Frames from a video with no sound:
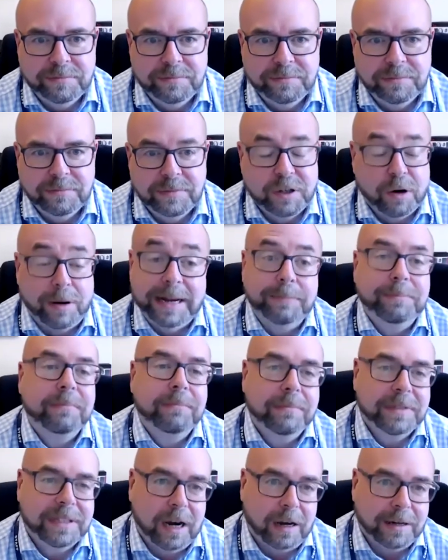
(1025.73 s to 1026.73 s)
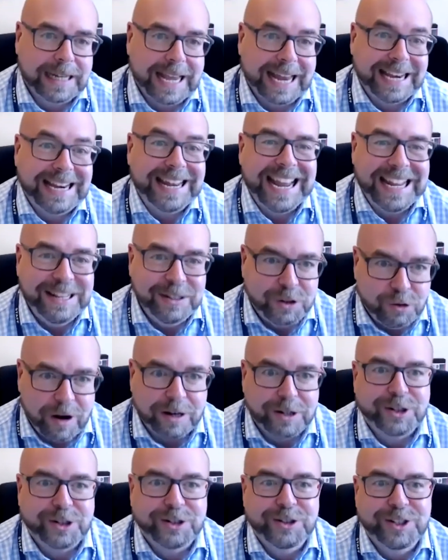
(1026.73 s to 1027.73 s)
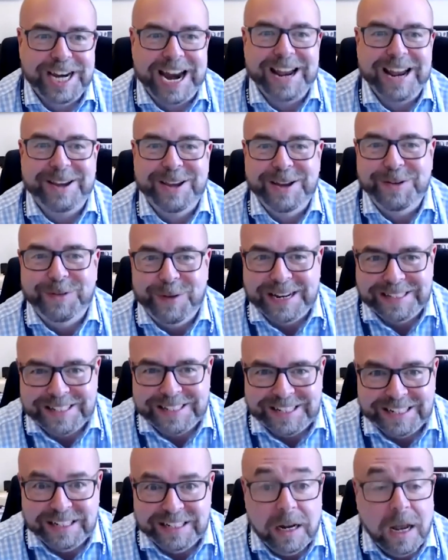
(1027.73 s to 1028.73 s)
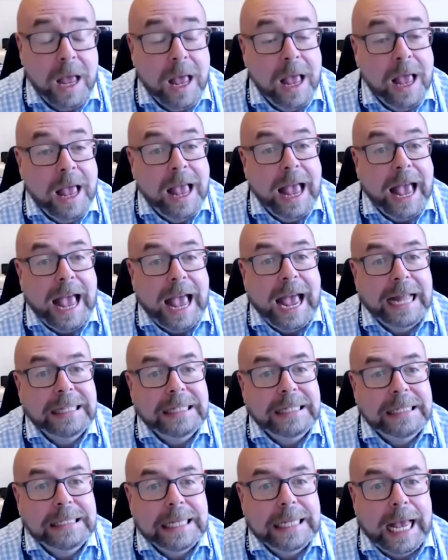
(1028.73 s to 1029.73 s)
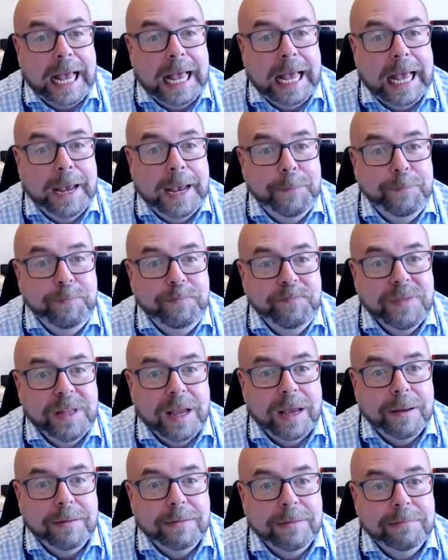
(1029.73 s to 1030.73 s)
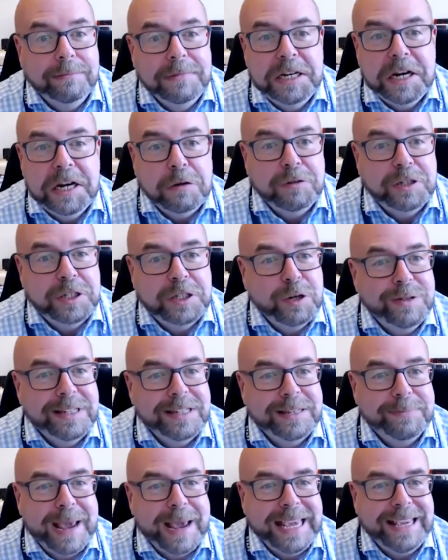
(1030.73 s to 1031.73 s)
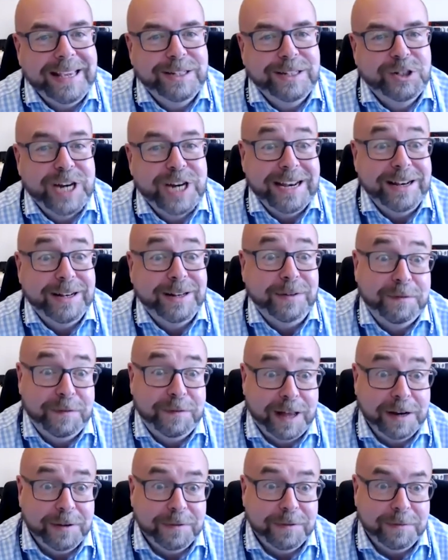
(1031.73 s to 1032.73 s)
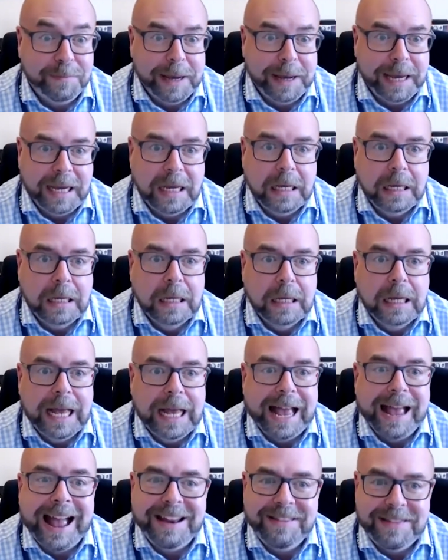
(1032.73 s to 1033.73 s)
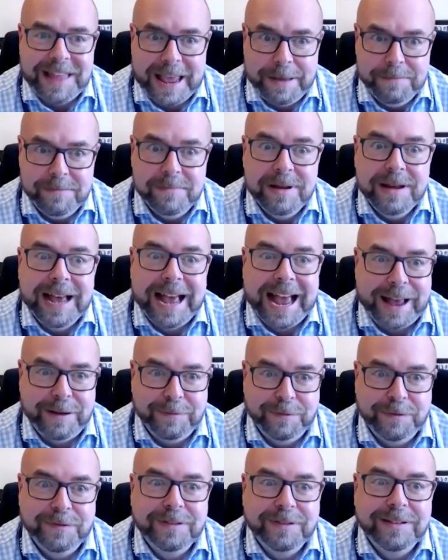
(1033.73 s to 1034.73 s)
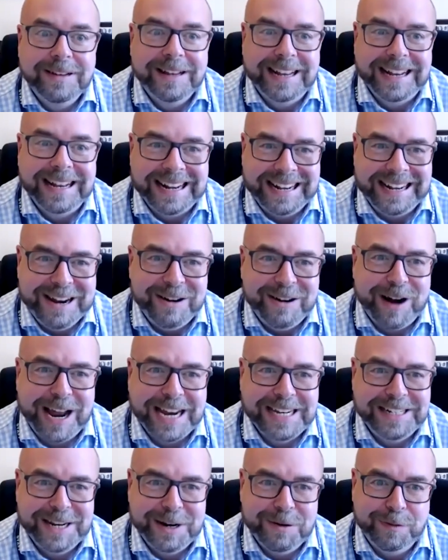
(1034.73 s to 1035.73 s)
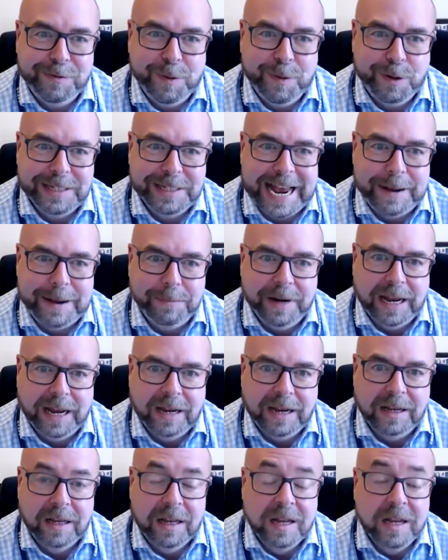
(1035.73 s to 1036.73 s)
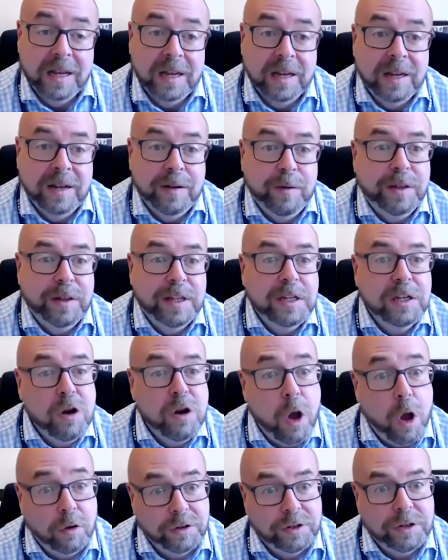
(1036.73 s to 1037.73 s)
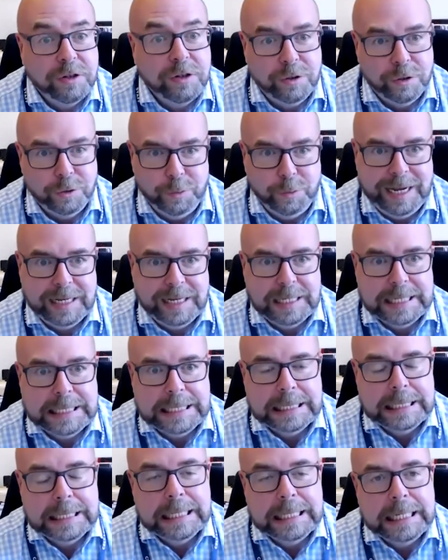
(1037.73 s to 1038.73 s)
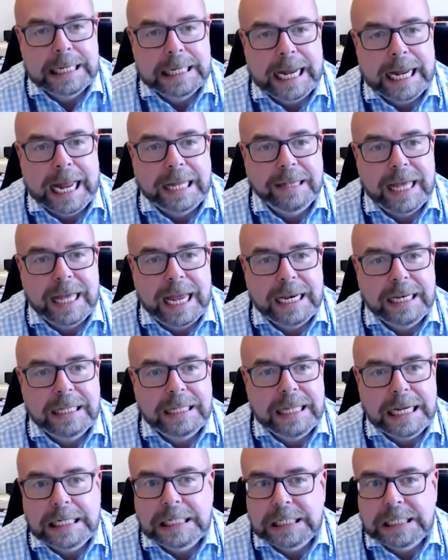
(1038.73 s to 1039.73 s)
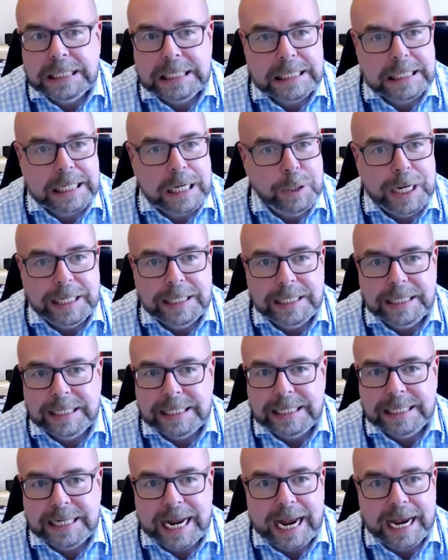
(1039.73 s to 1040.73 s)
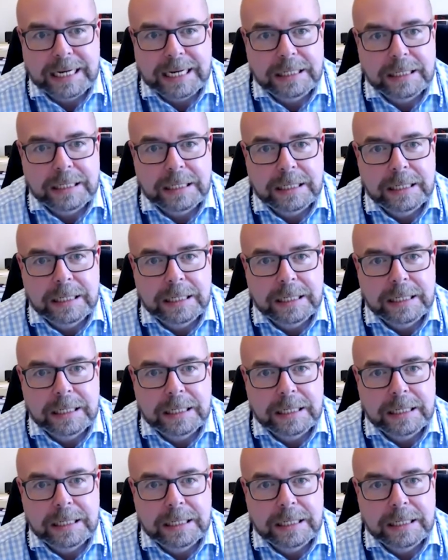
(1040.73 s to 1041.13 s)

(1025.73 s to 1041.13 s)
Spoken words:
Sorry, start again. Instruction Checking Question. And, you know, students make gentle fun of me and then have a clear idea of what's happening, than not to do it and then they just don't understand.